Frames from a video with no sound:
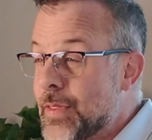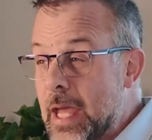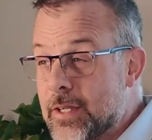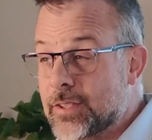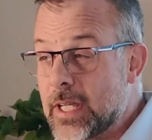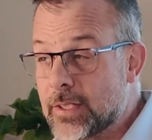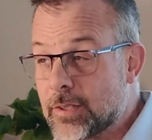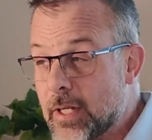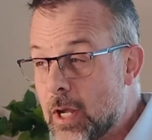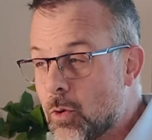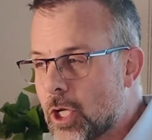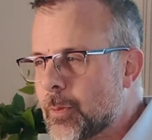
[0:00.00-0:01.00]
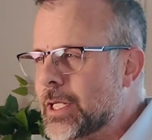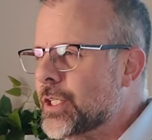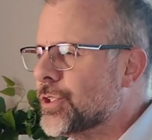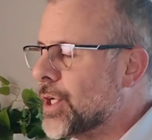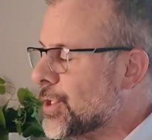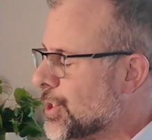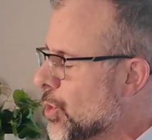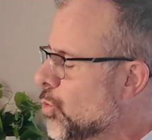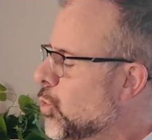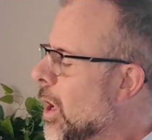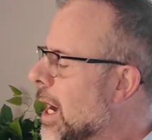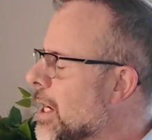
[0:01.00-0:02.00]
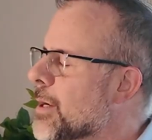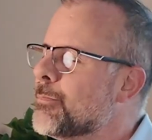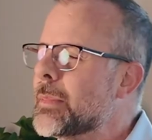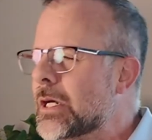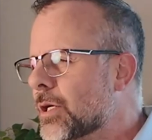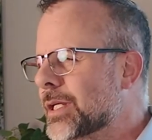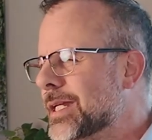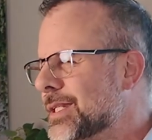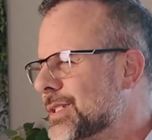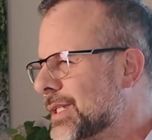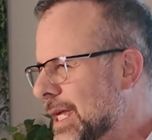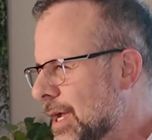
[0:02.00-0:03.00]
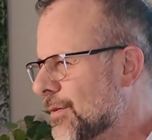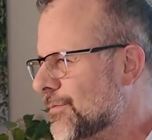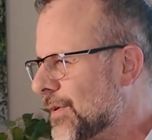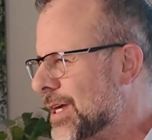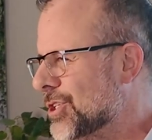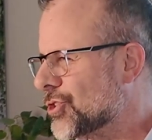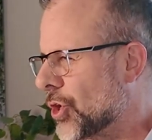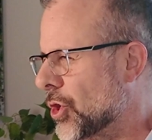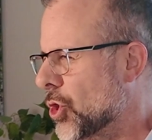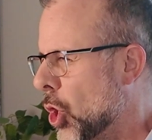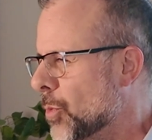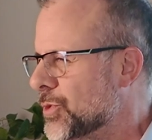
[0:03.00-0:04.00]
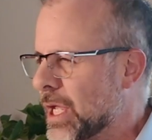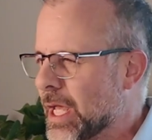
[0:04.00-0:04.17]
That said, today we're going to be discussing why Americans can't find starter homes